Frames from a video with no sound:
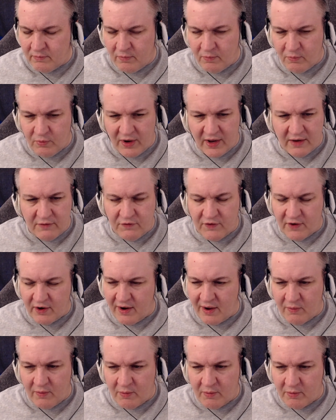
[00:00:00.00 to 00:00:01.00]
we got to figure
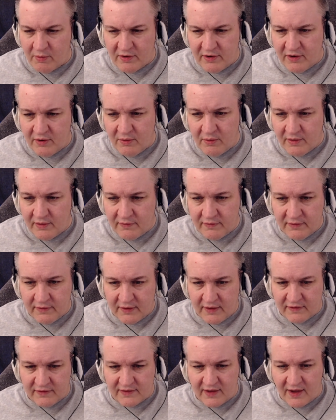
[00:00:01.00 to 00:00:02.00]
out what we're doing
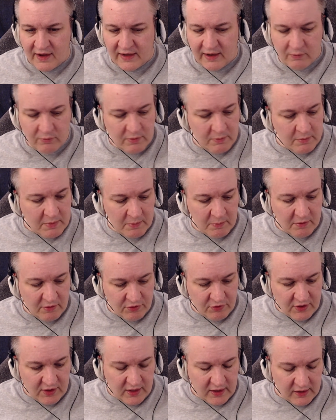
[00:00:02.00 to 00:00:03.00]
because I can't remember a
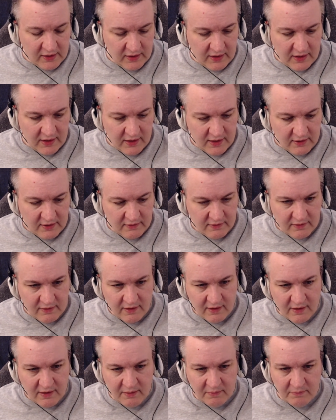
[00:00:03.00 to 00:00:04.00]
thing, and
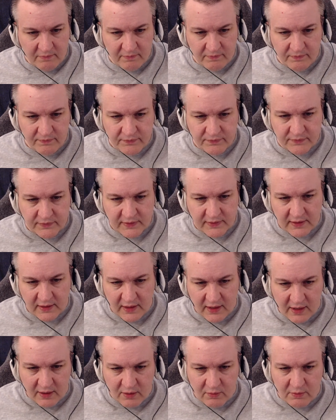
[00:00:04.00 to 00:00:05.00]
I
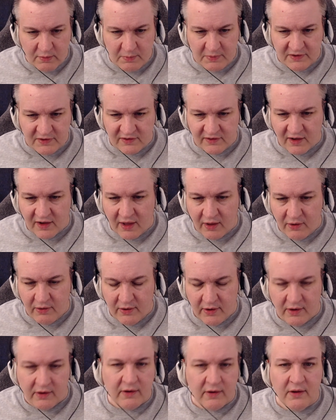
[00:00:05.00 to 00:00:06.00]
don't want to be stuck out
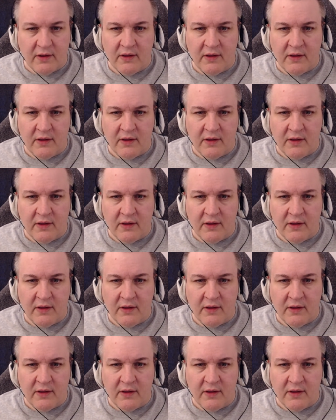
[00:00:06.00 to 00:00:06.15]
here.